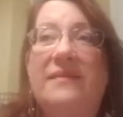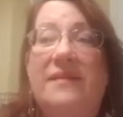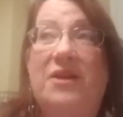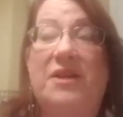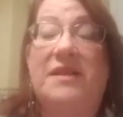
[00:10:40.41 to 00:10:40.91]

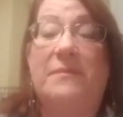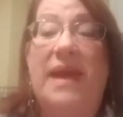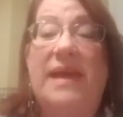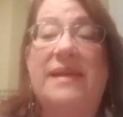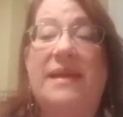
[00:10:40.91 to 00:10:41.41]
tell you, it's
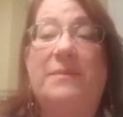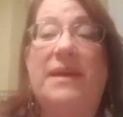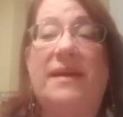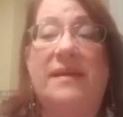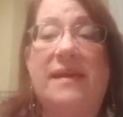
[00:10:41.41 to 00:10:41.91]
amazing
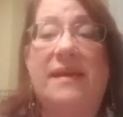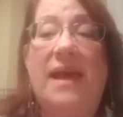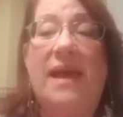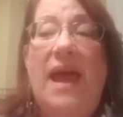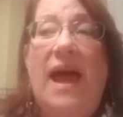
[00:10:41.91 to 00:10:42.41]
because
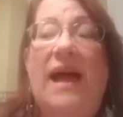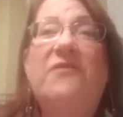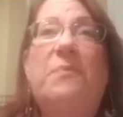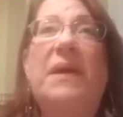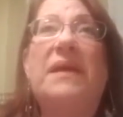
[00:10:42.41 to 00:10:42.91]

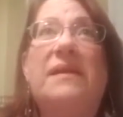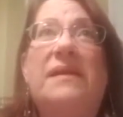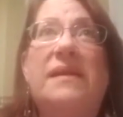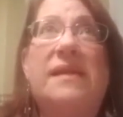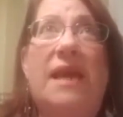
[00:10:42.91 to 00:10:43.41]
I've been
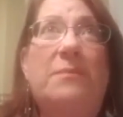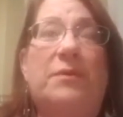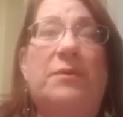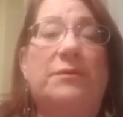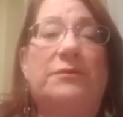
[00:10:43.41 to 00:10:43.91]

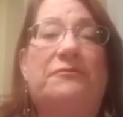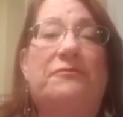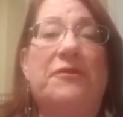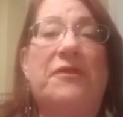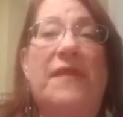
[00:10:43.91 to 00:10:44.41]
disabled
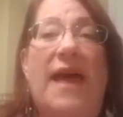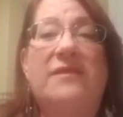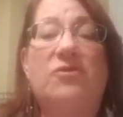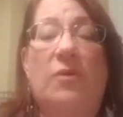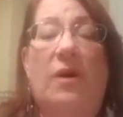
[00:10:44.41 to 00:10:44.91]
for the
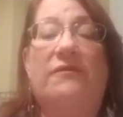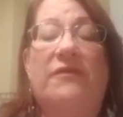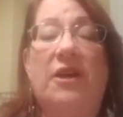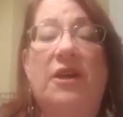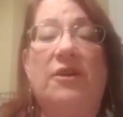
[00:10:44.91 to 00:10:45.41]
last 12
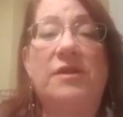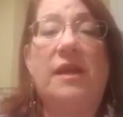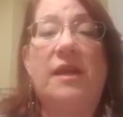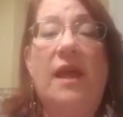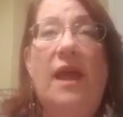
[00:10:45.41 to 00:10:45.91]
years